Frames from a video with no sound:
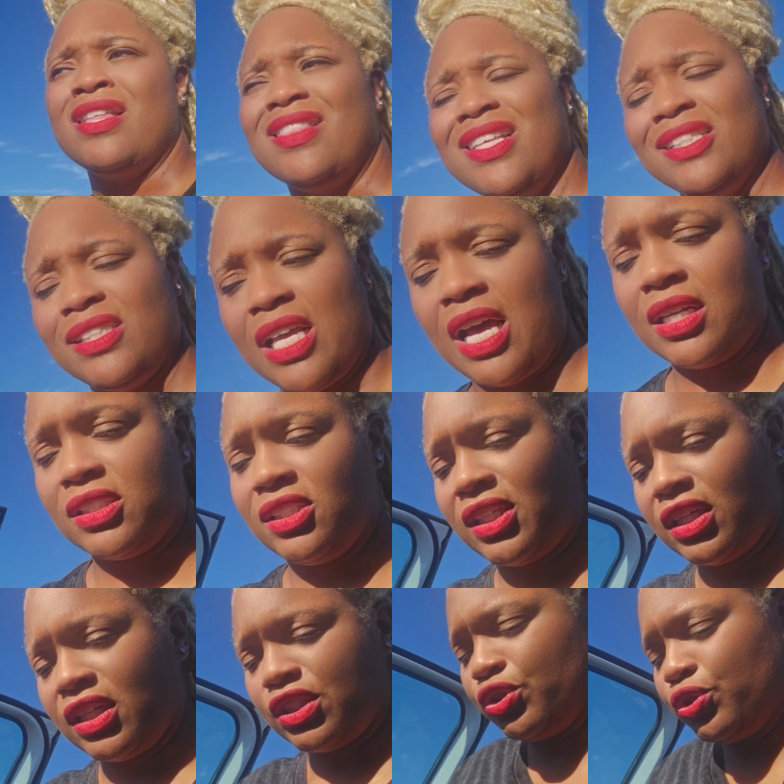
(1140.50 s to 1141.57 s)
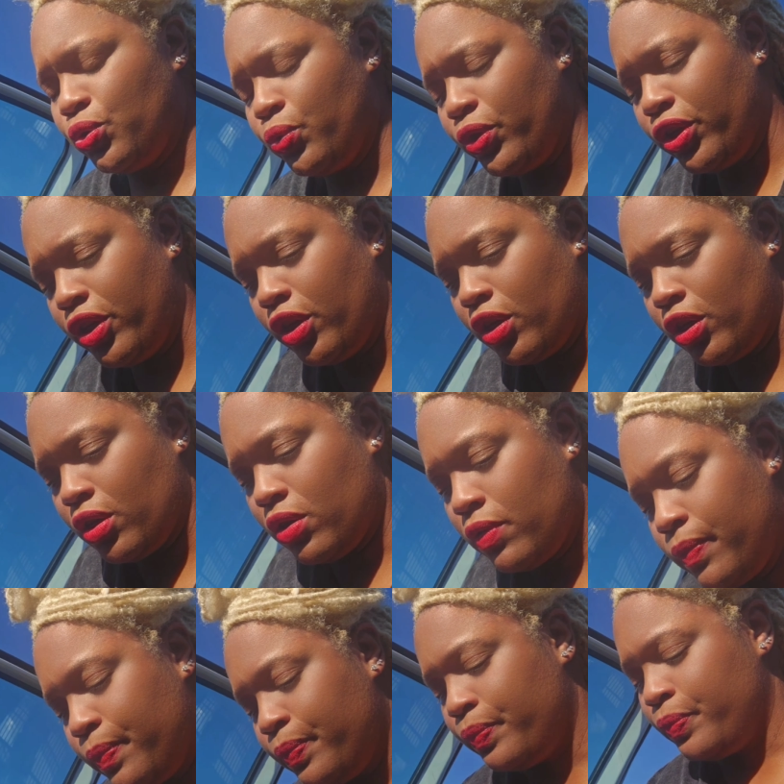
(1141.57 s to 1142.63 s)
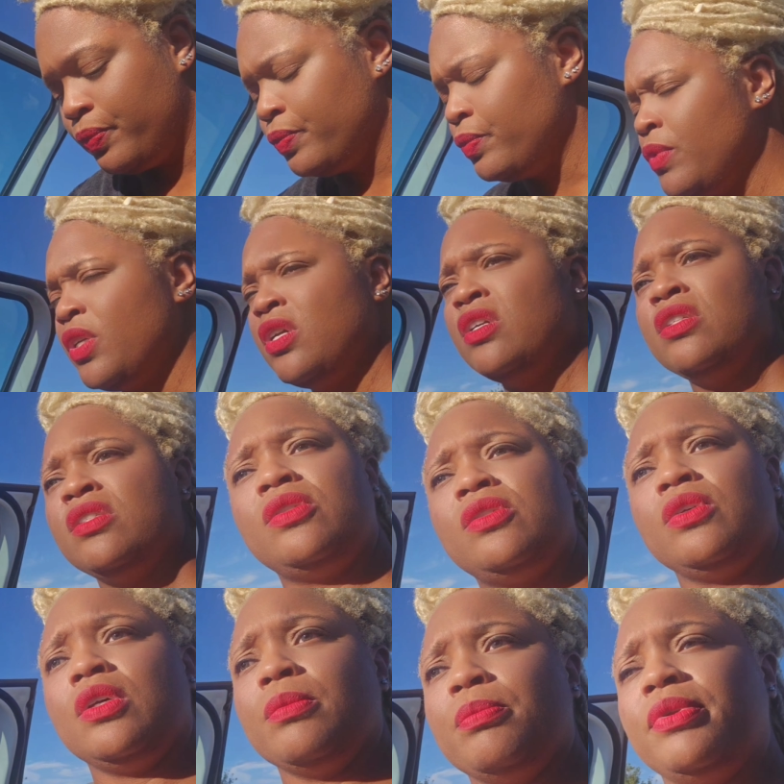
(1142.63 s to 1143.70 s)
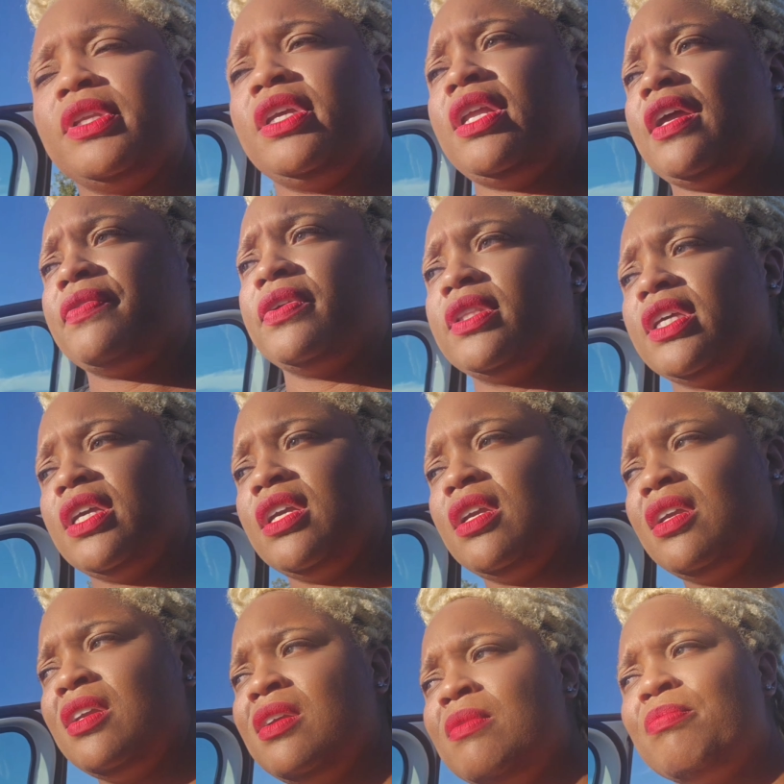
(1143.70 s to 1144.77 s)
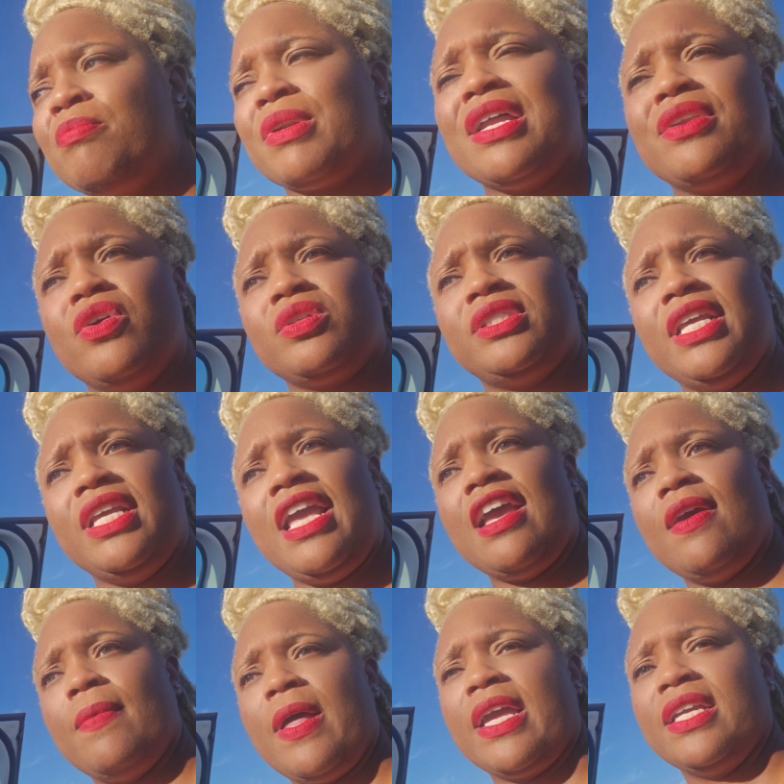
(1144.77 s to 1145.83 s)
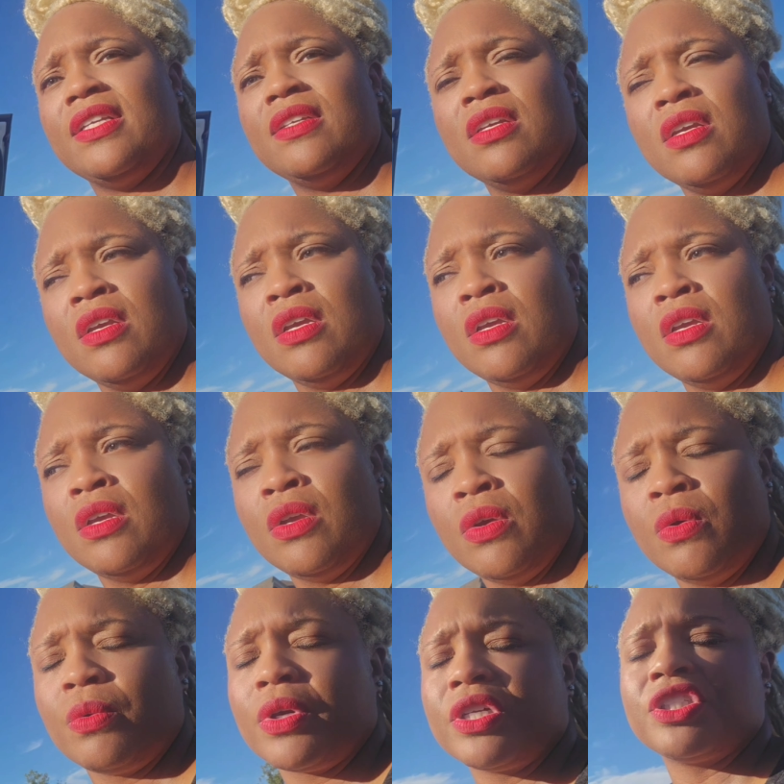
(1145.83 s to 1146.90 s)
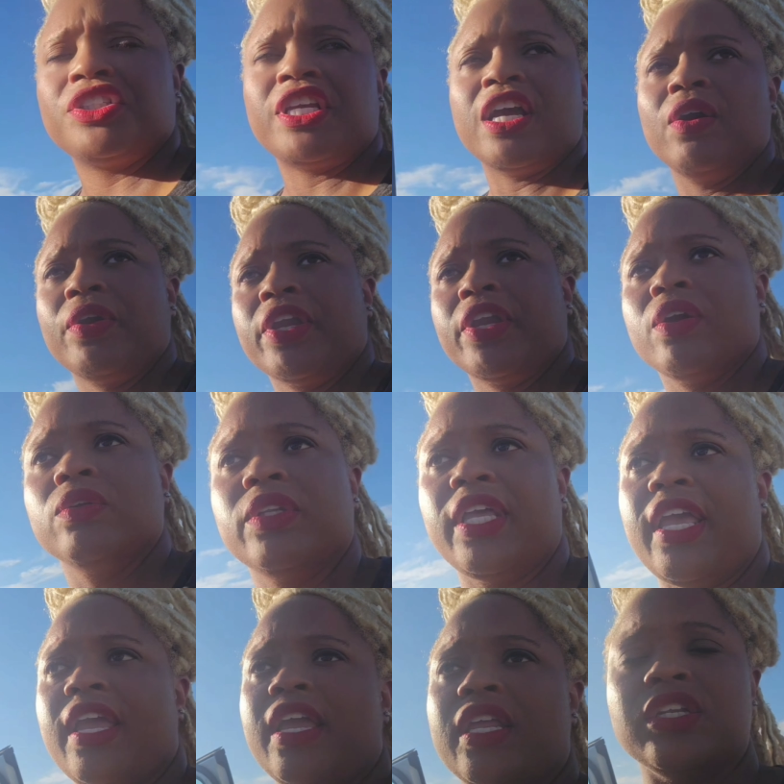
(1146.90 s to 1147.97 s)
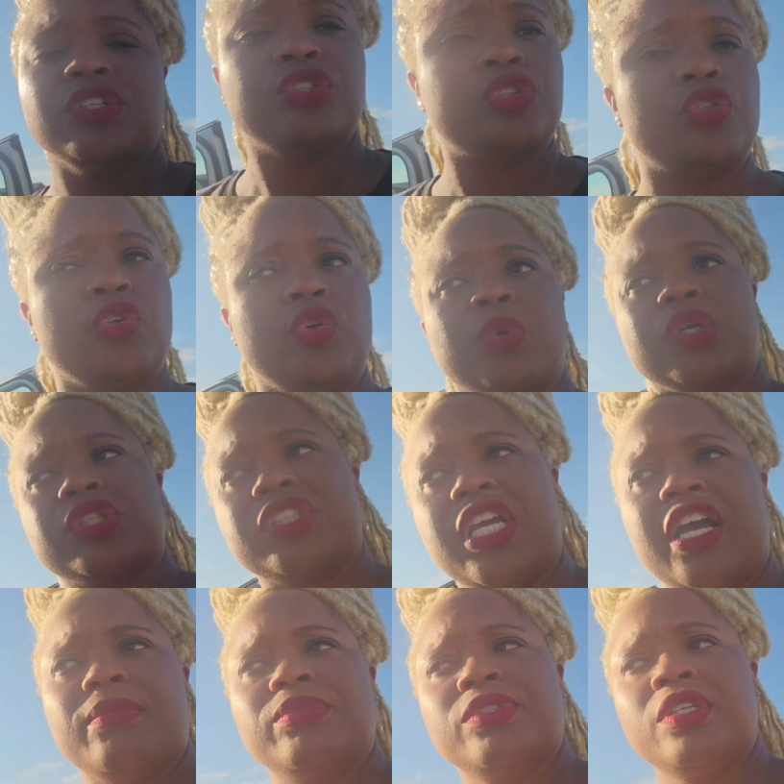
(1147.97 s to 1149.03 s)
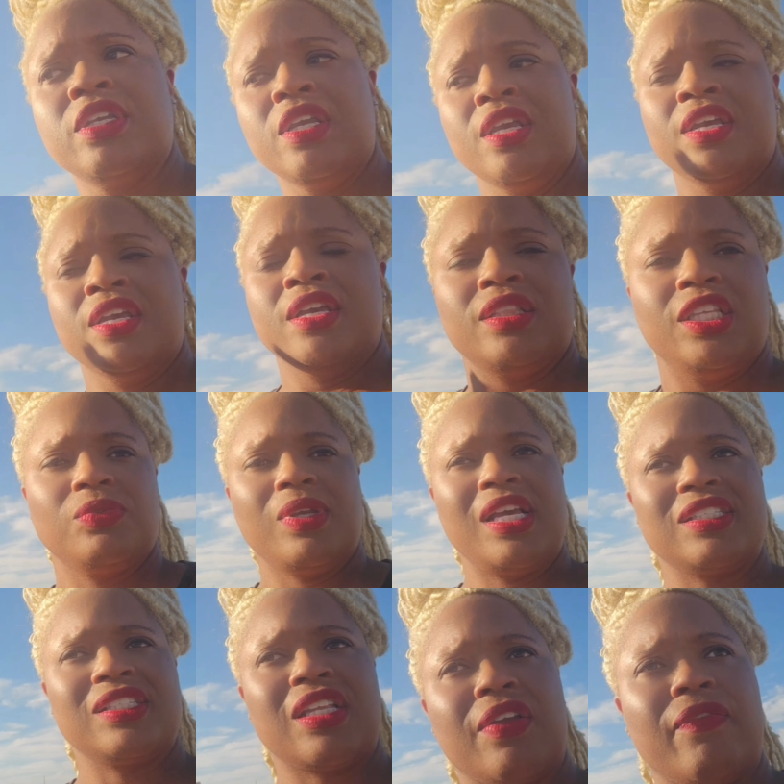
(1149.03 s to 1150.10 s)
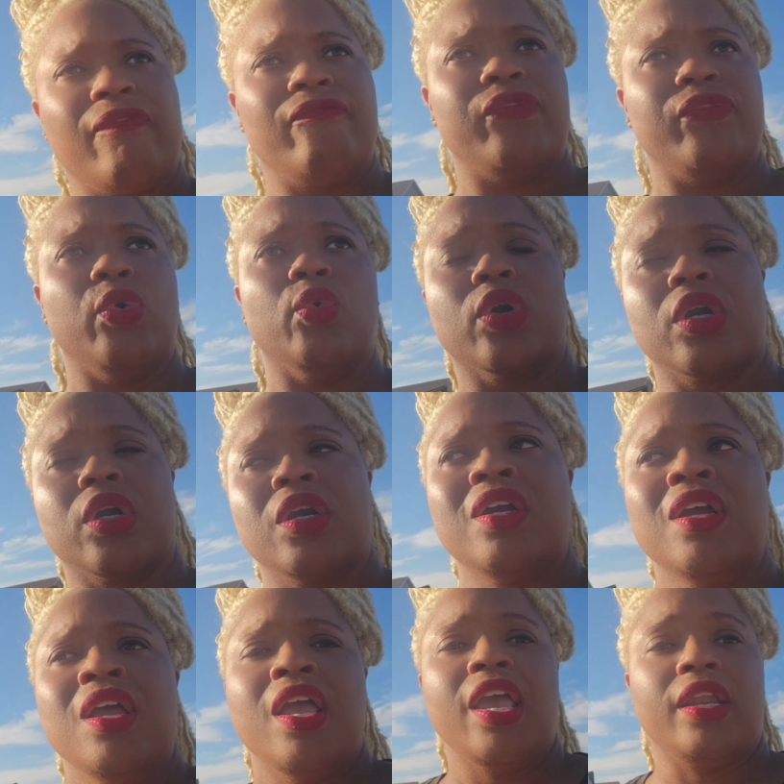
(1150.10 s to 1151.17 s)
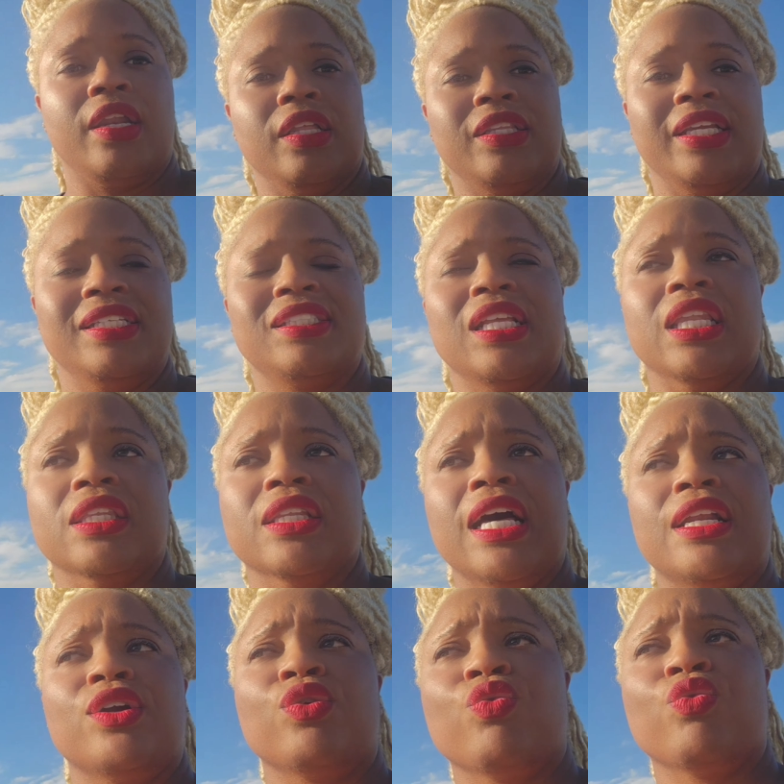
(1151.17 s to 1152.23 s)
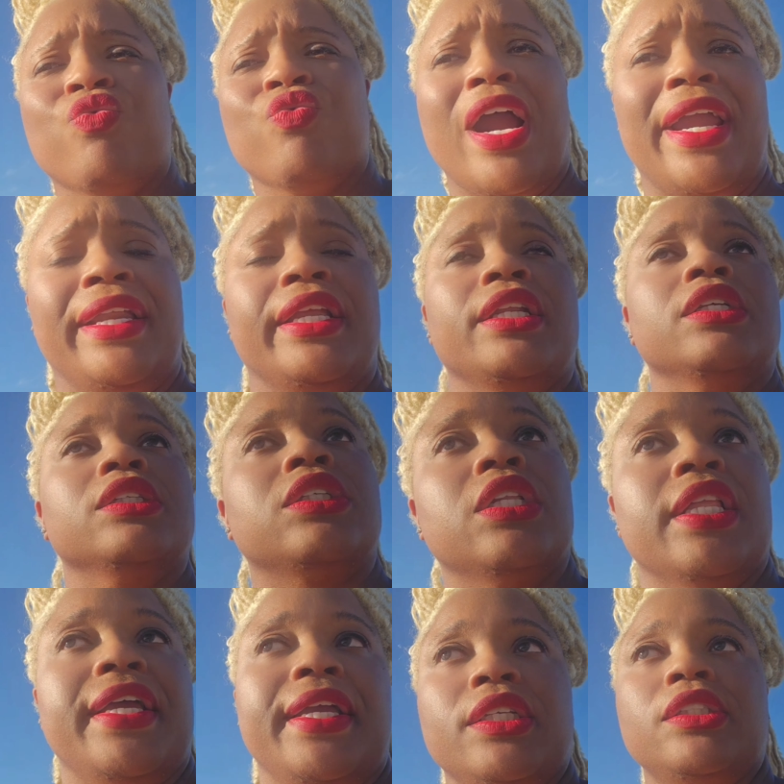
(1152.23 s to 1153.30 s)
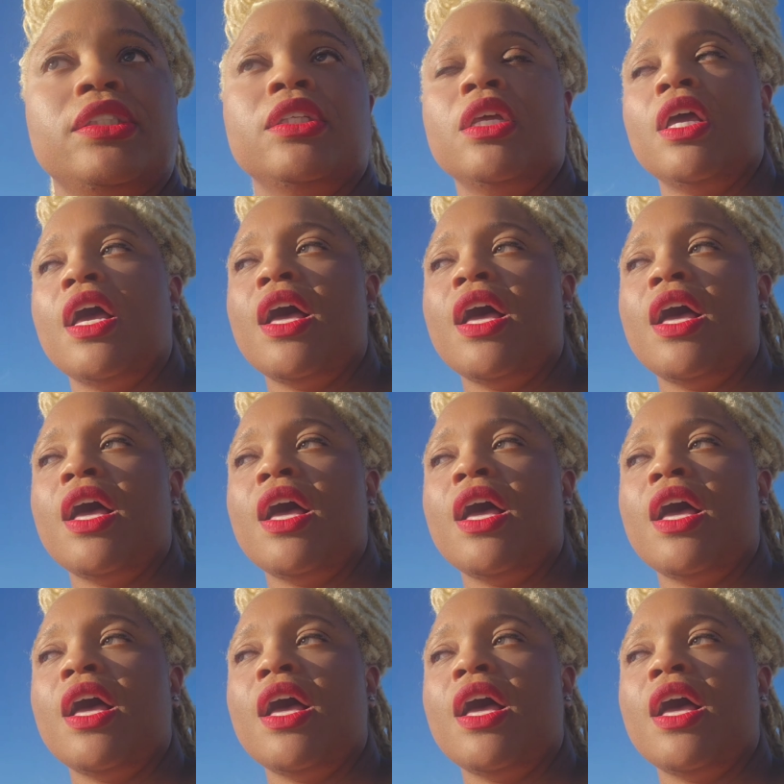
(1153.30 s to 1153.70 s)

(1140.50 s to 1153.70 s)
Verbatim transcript: This honestly is like a two year to complete everything. But I noticed they have like, whereas childcare only had two workshops, this one has like four. And another, it's a lot of writing in this class.